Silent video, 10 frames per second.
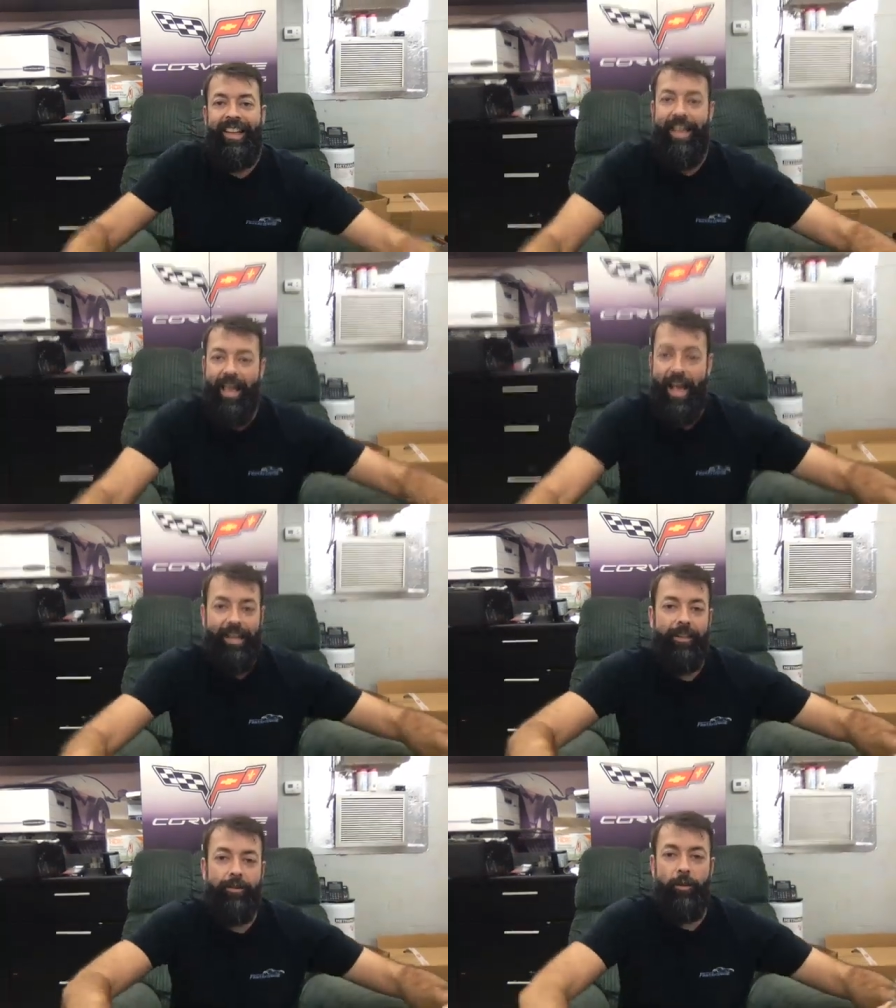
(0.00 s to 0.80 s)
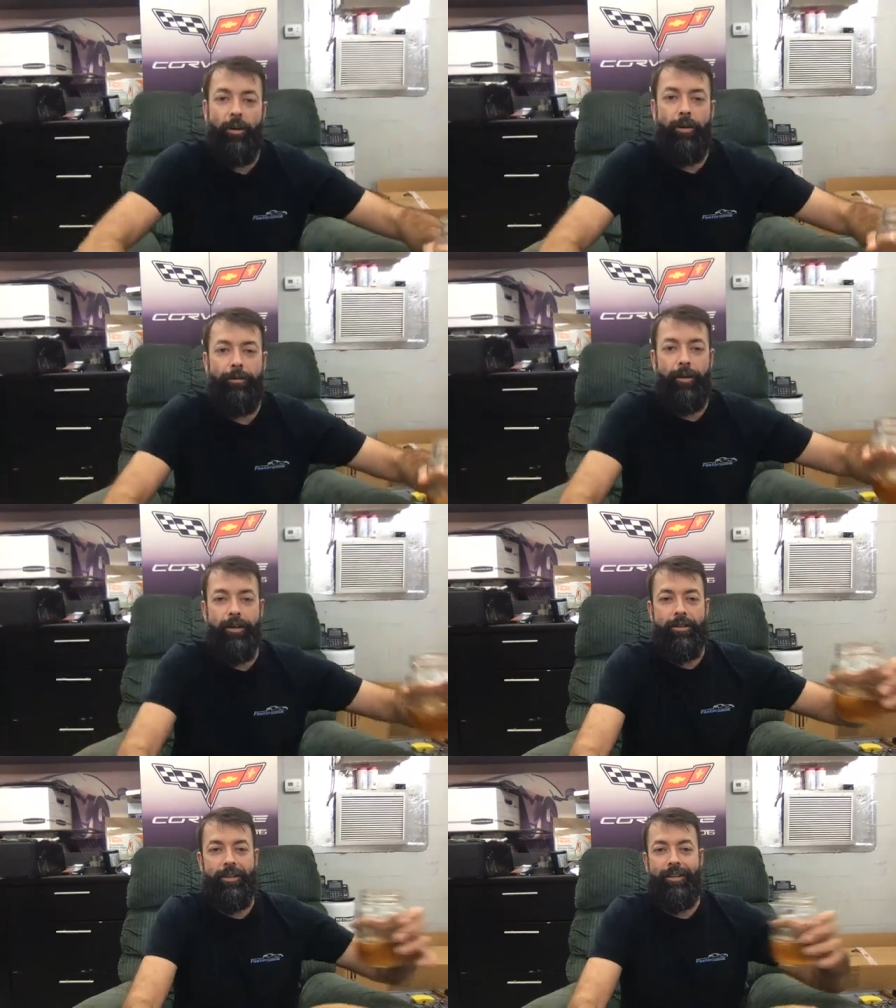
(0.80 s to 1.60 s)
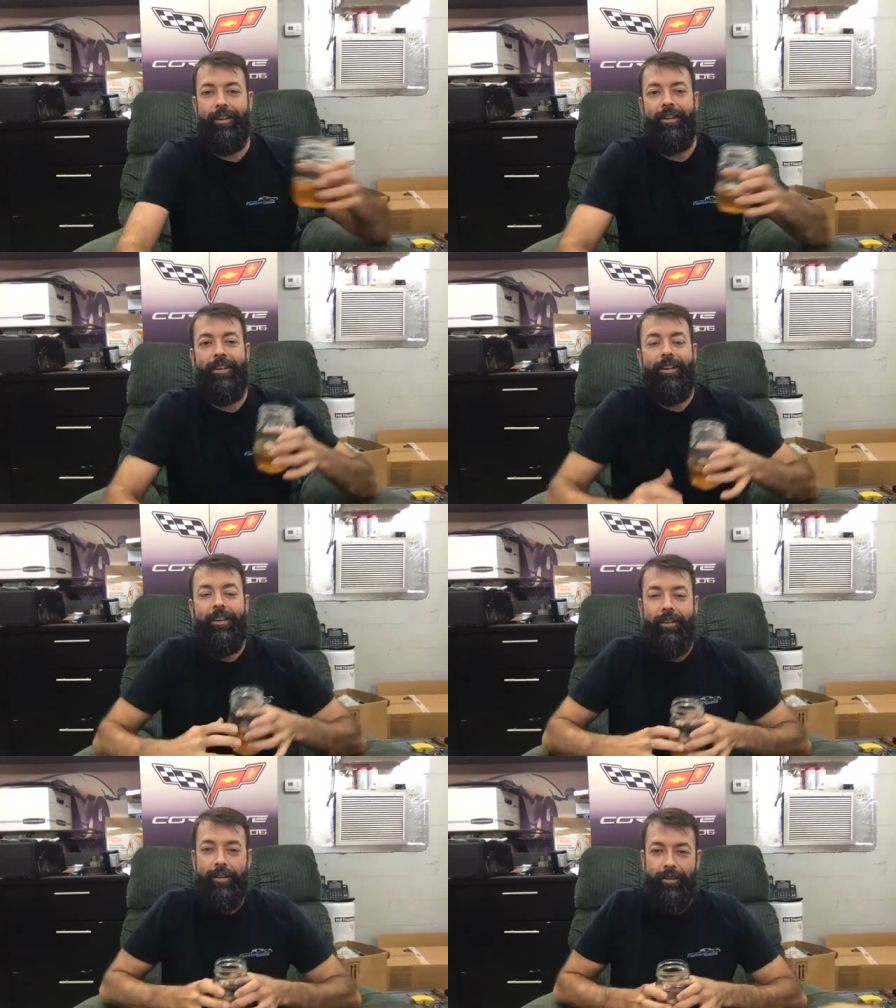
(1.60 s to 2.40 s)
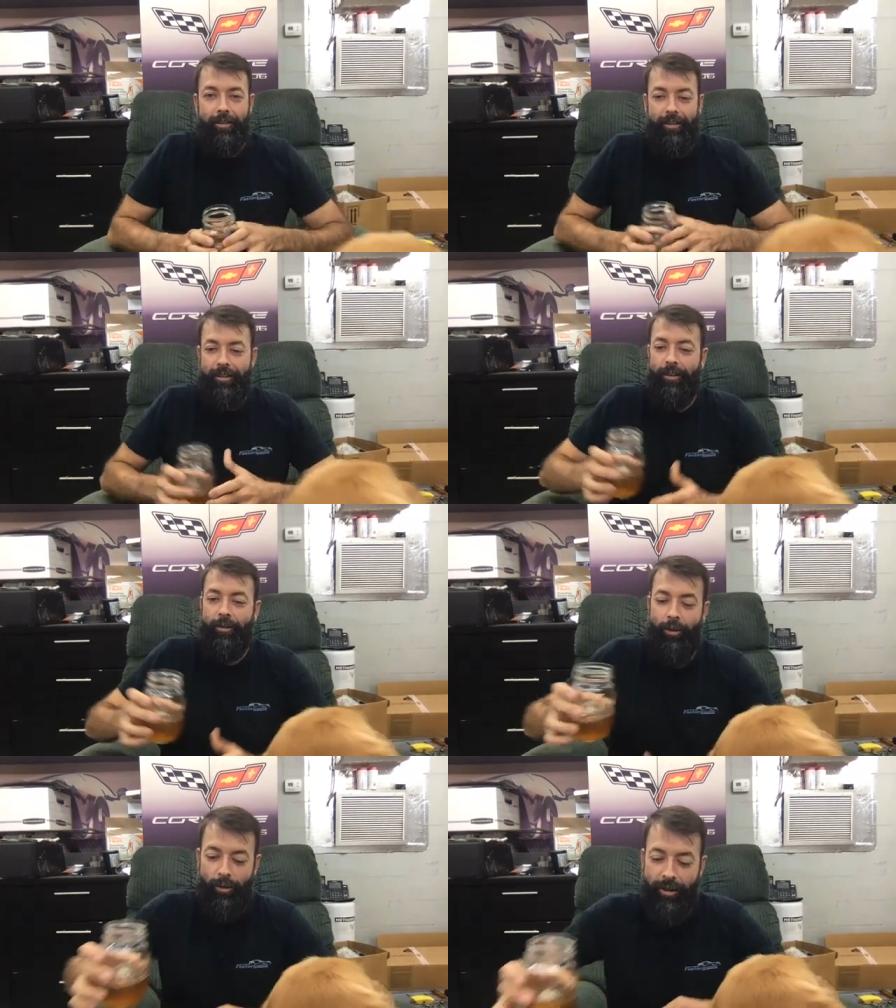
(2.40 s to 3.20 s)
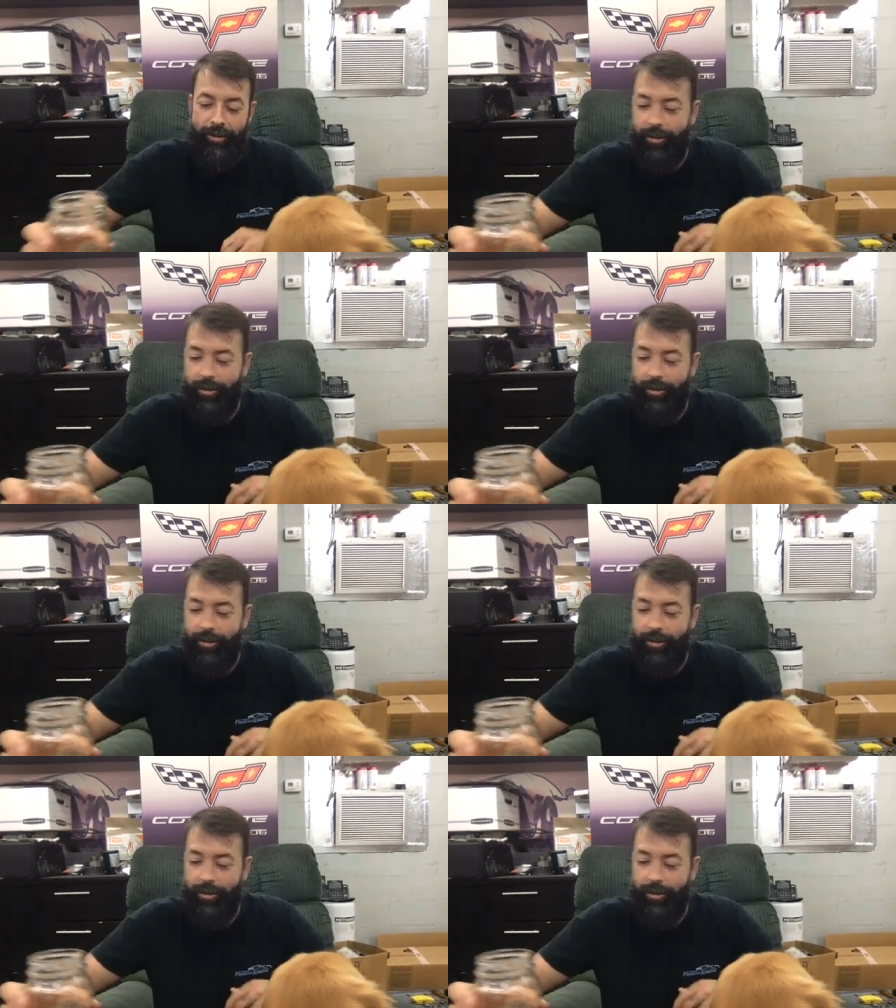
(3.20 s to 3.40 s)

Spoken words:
I guess you are first. Hold on just a